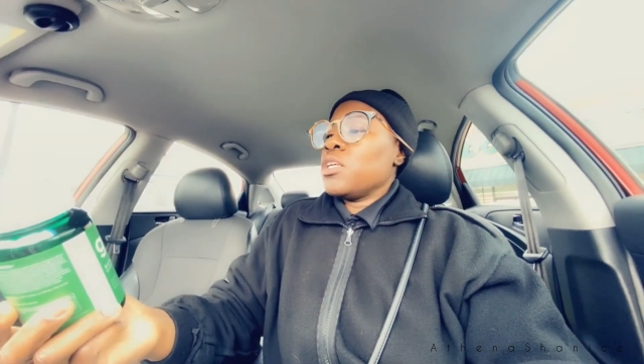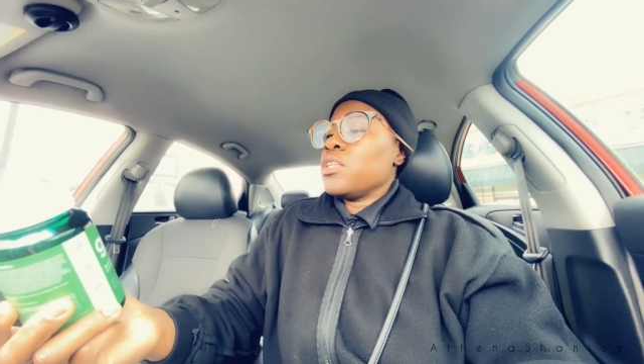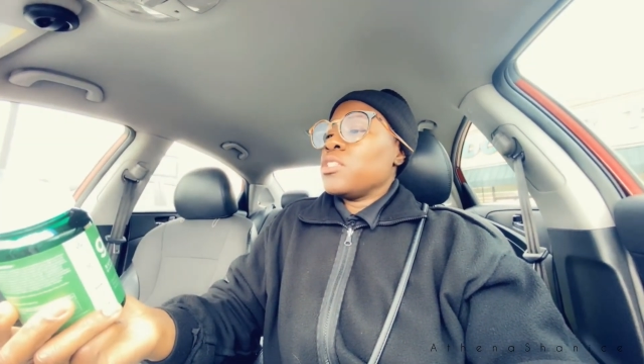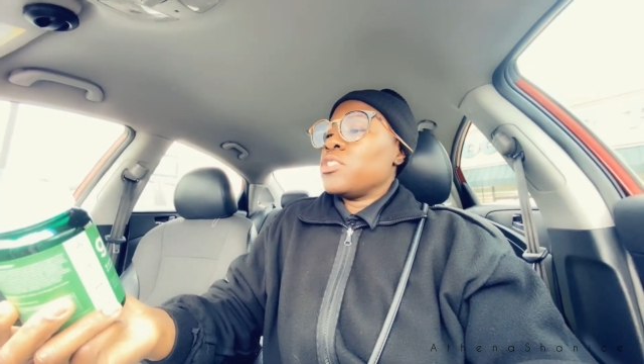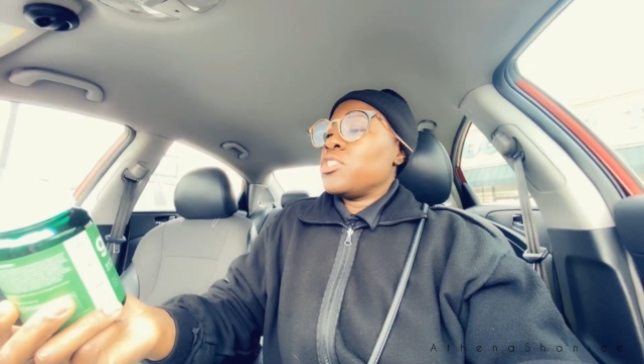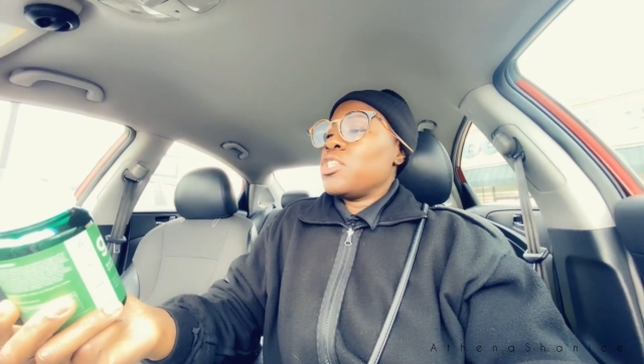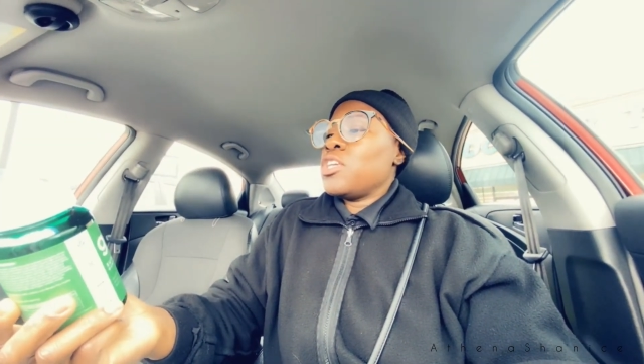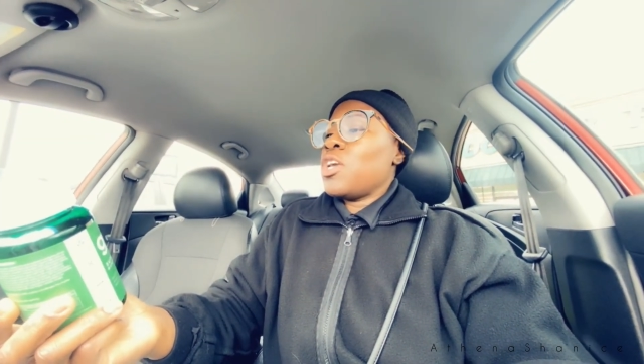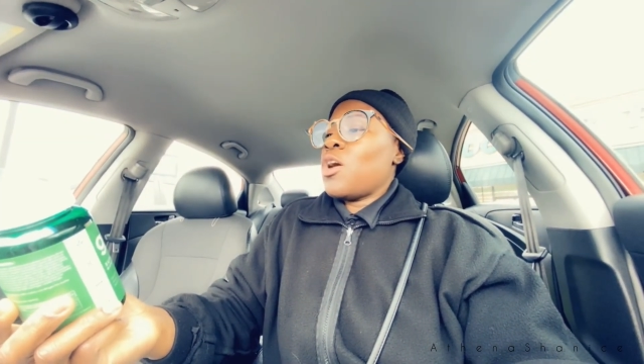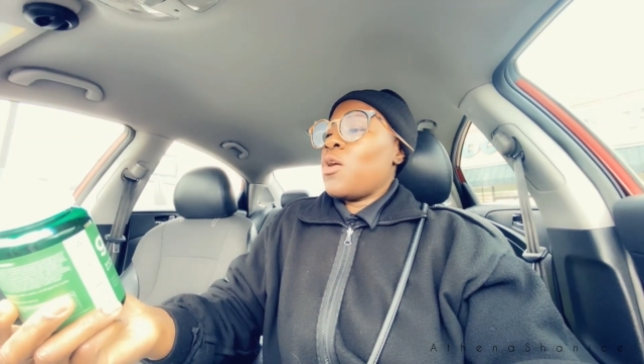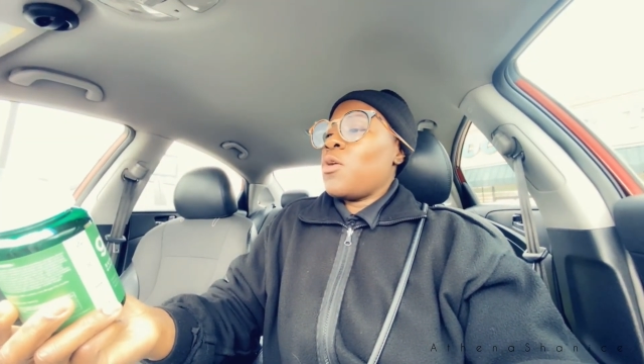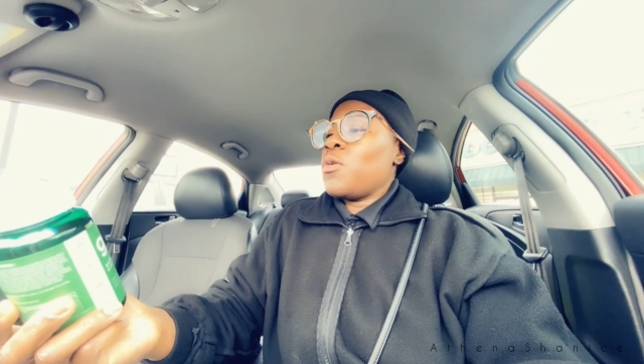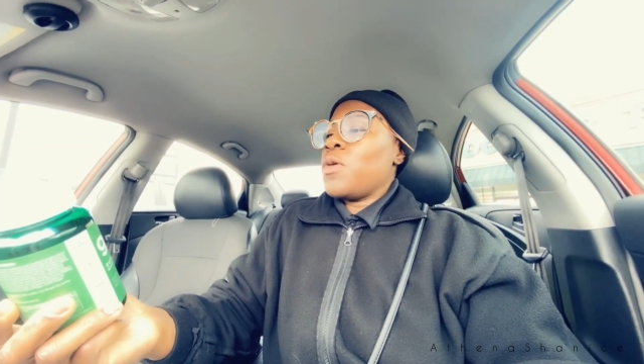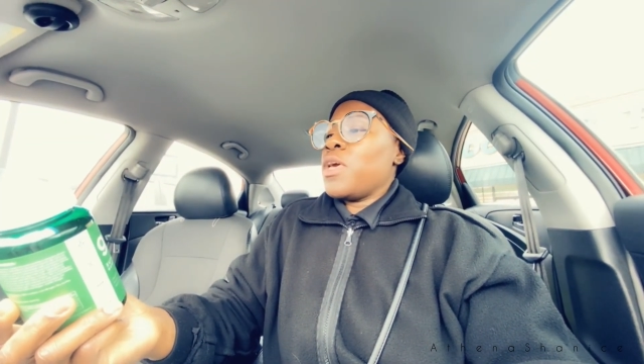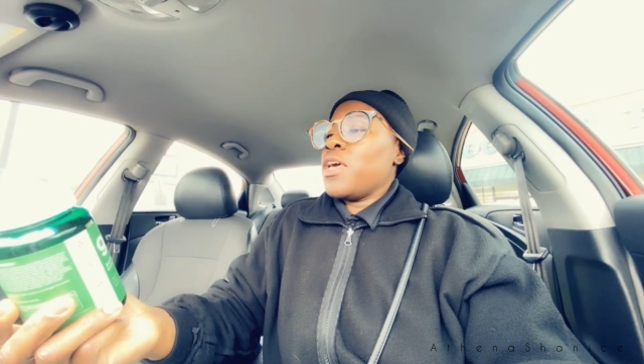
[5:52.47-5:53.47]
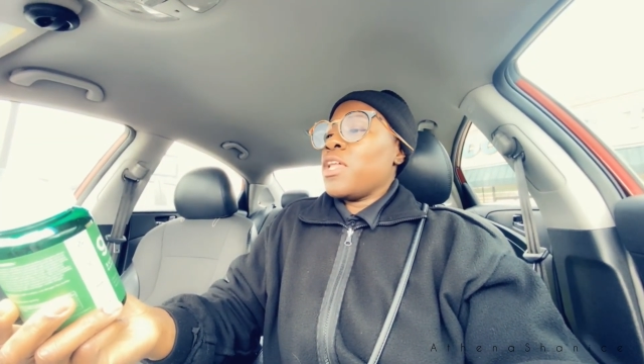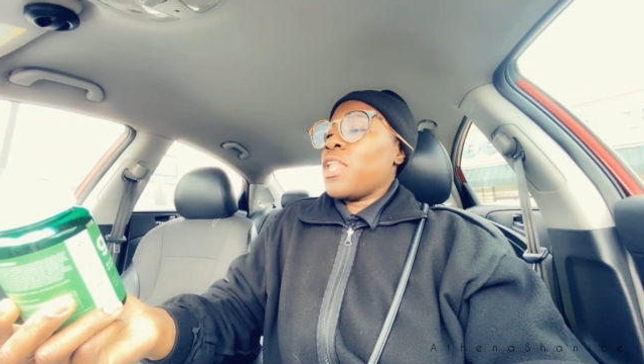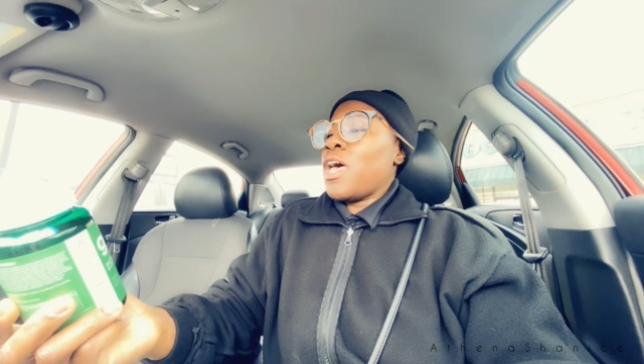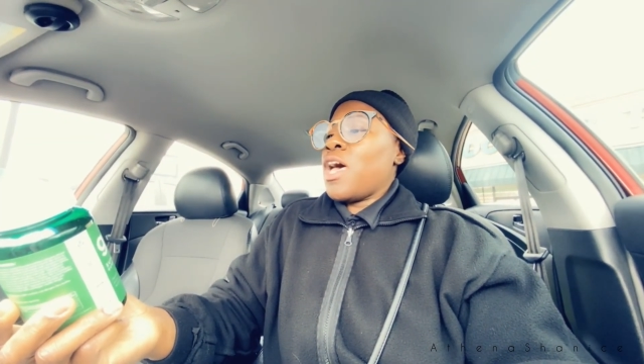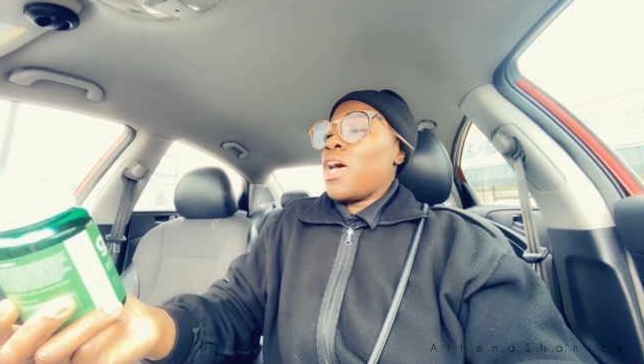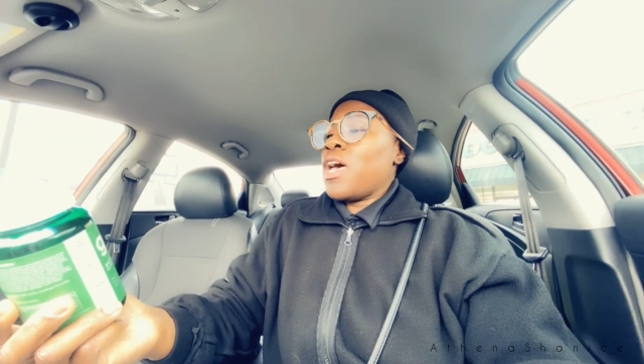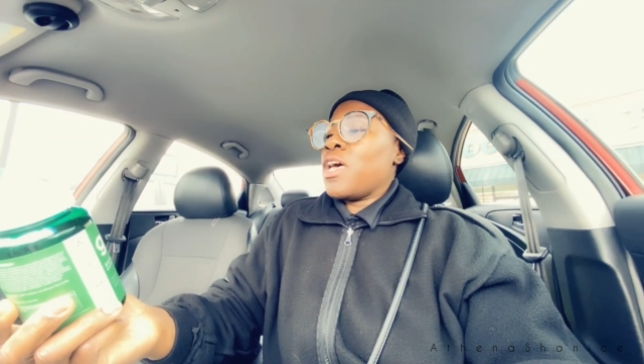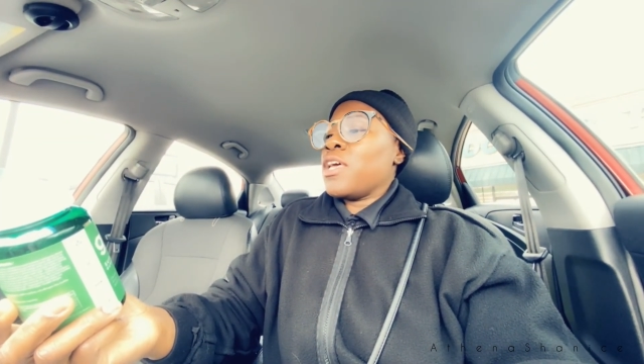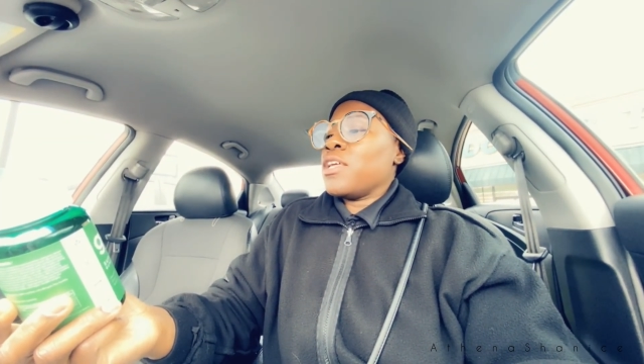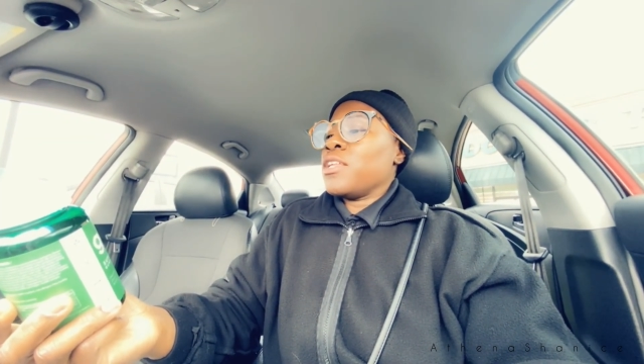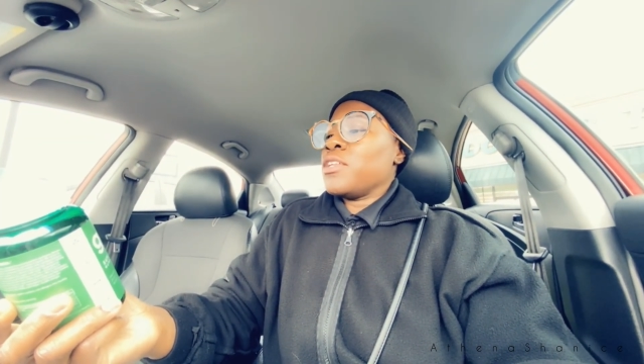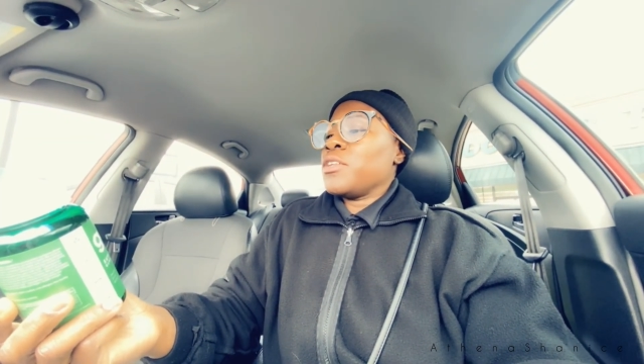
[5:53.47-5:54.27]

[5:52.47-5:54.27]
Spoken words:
GOLI